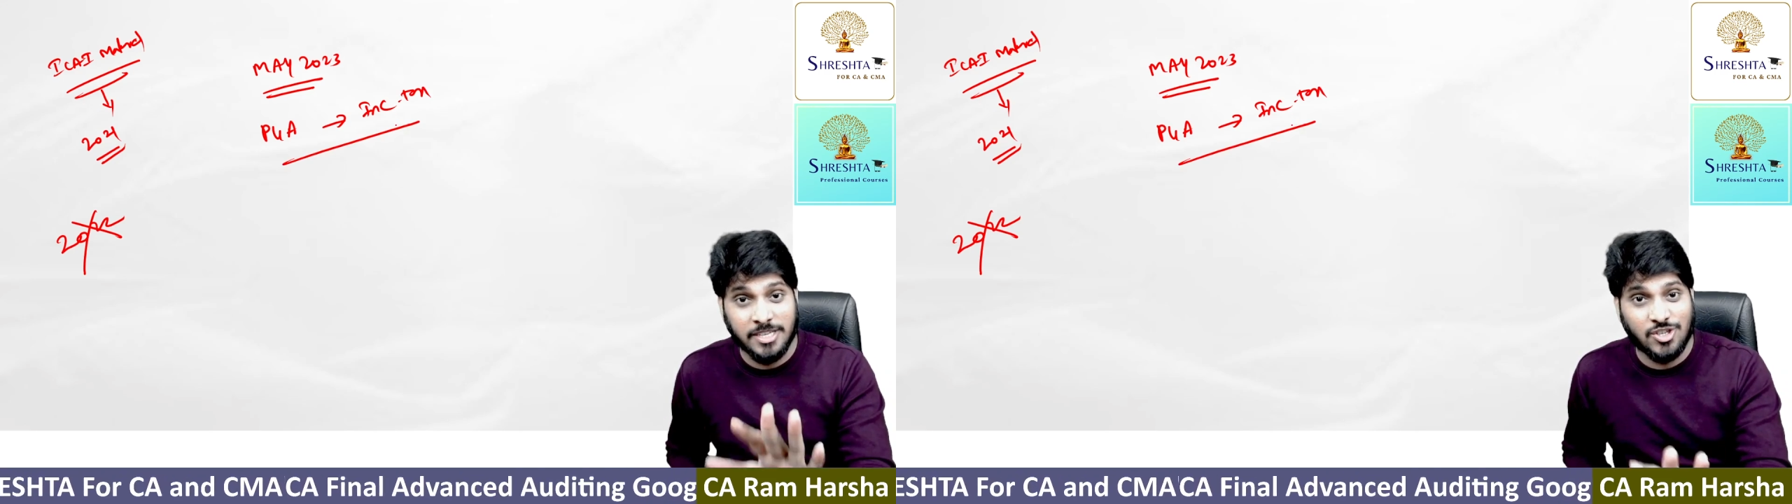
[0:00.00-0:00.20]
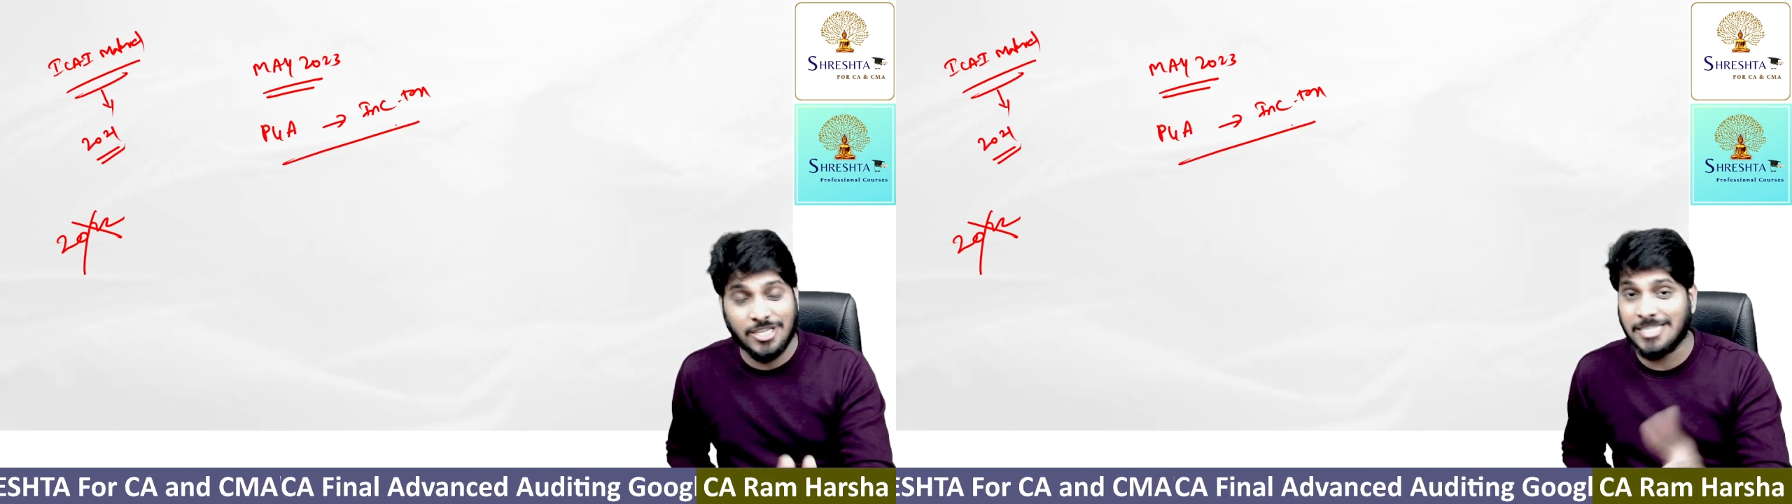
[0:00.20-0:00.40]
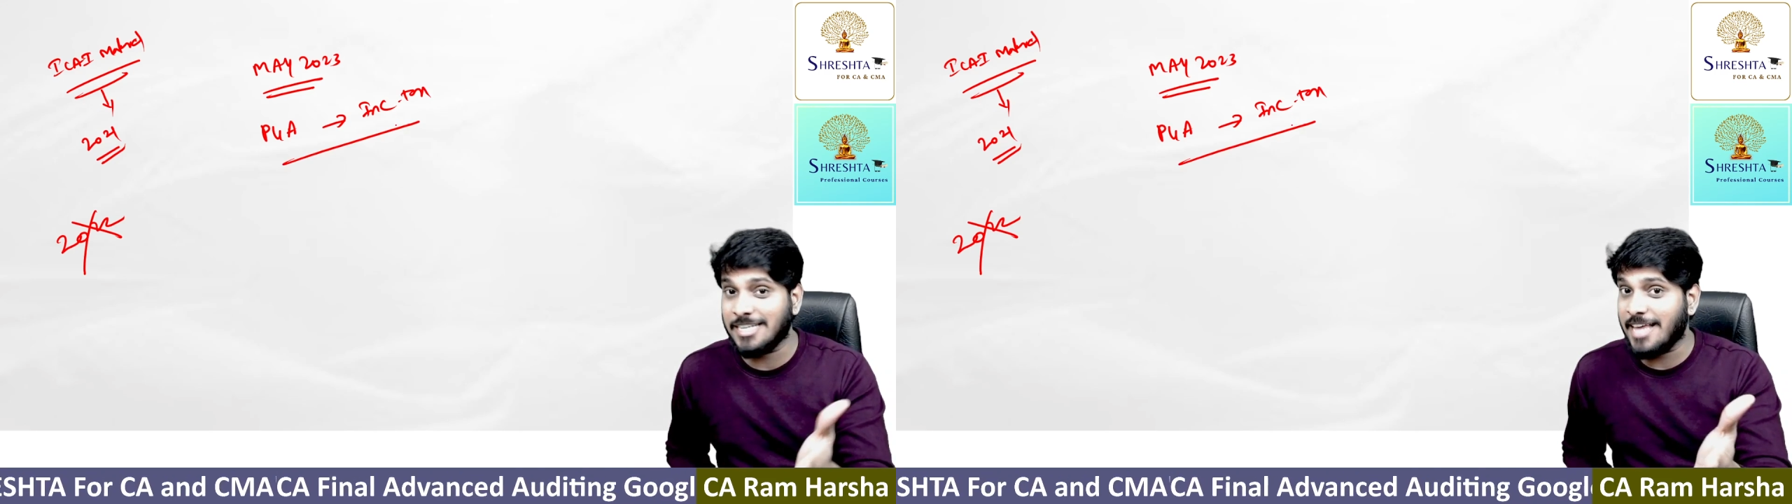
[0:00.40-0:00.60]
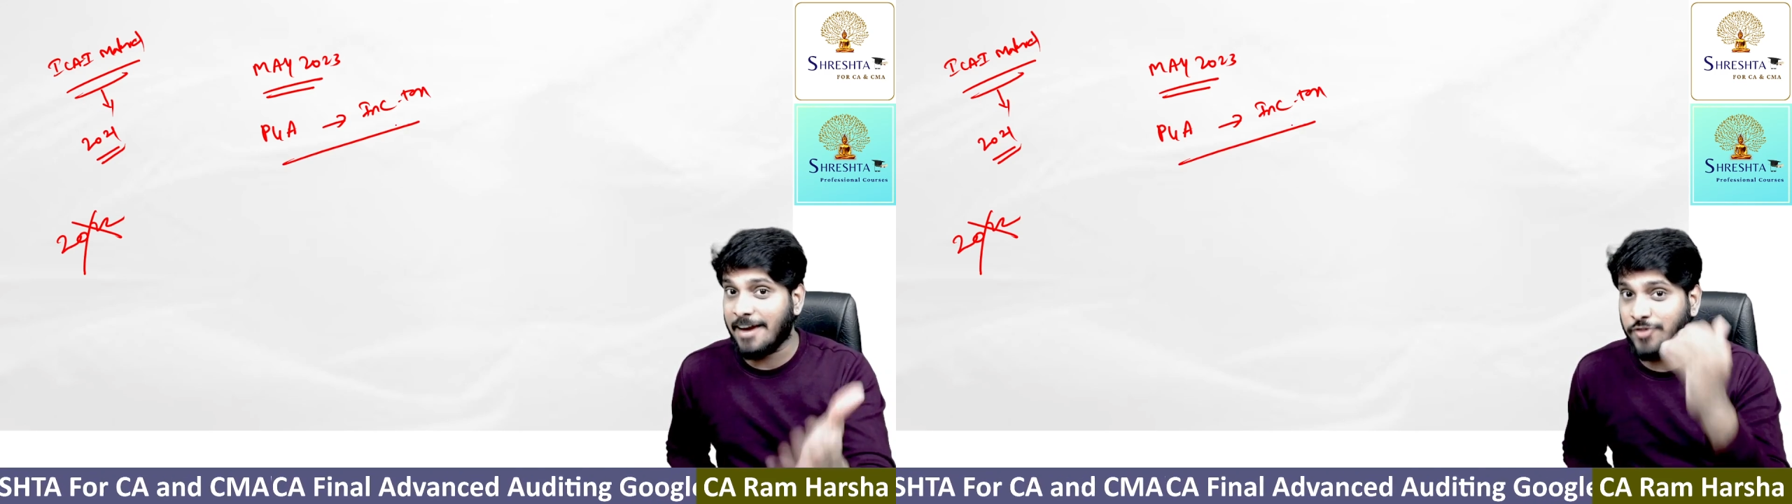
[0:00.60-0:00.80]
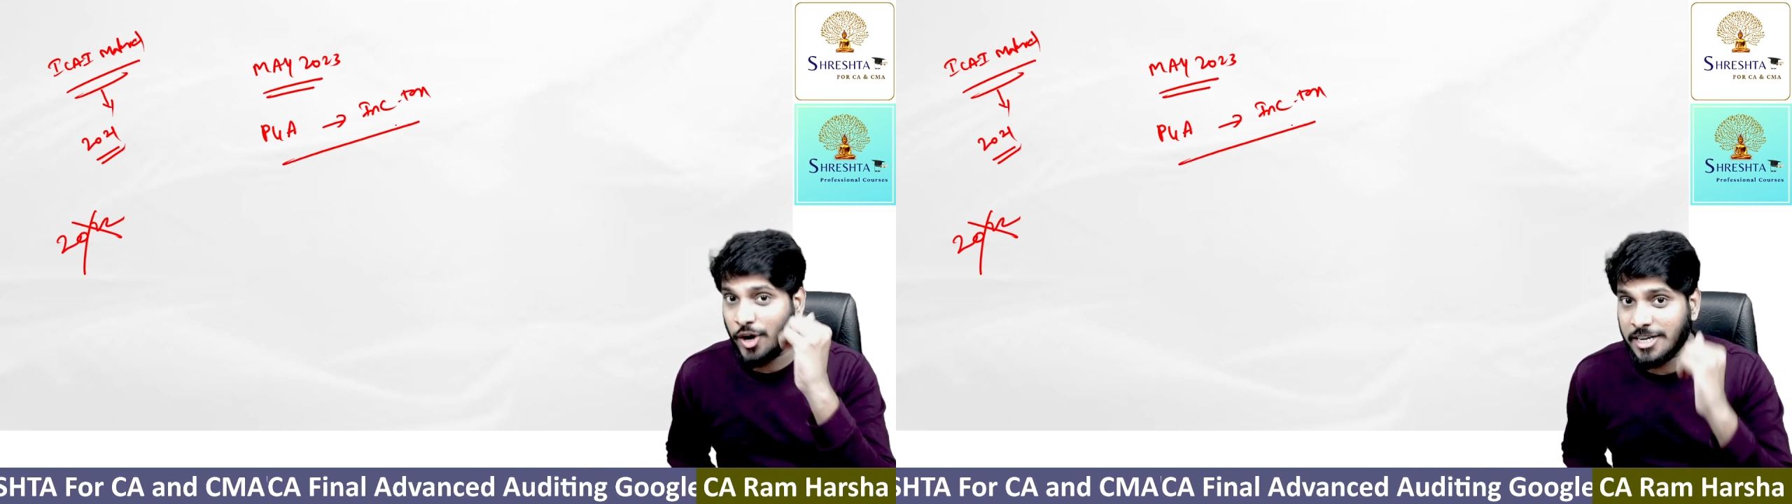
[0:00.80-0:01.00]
GST they have not